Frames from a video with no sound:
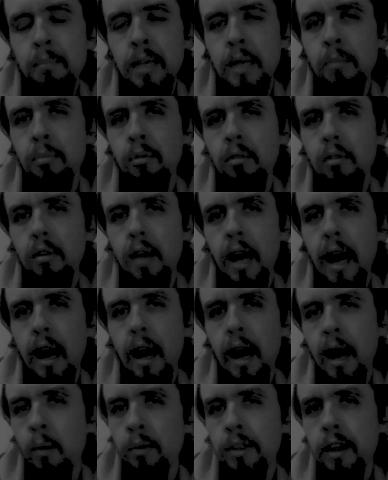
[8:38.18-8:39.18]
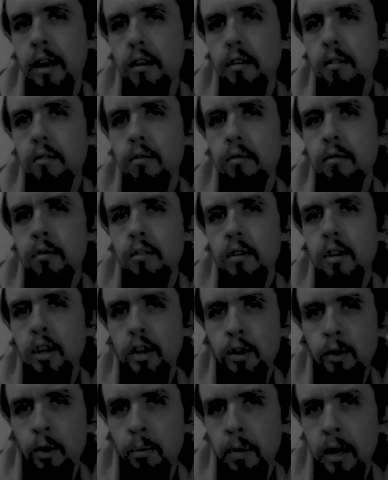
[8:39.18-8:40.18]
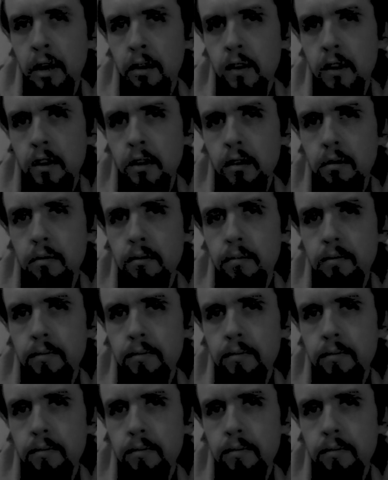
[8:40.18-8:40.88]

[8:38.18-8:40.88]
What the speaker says: people out there could do it better than you.